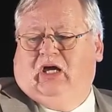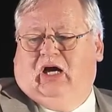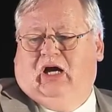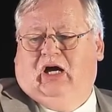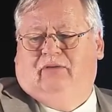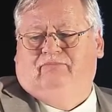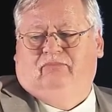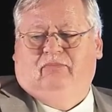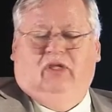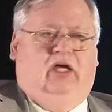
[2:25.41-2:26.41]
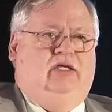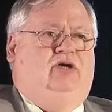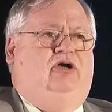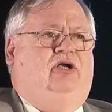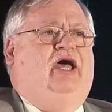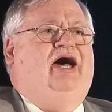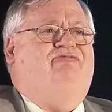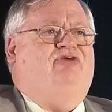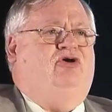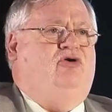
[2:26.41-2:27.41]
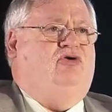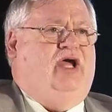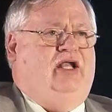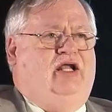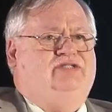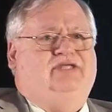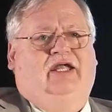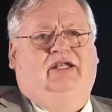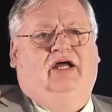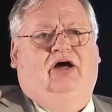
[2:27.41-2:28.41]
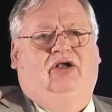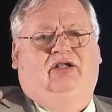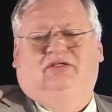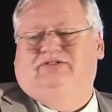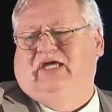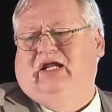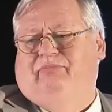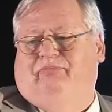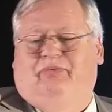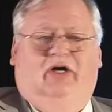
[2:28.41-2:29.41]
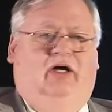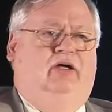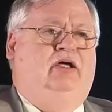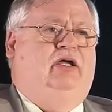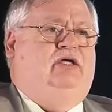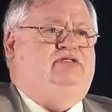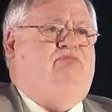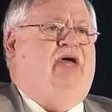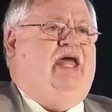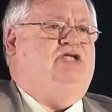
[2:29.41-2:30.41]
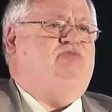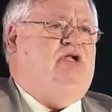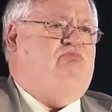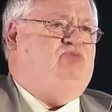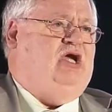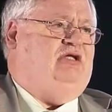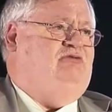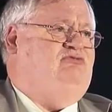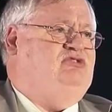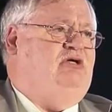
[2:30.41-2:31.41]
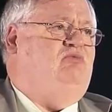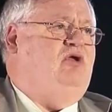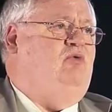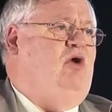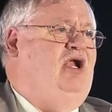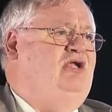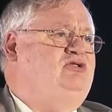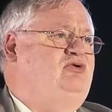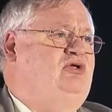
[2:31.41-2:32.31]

A year and a half ago, Grant and I sat down and set up some management objectives that we wanted to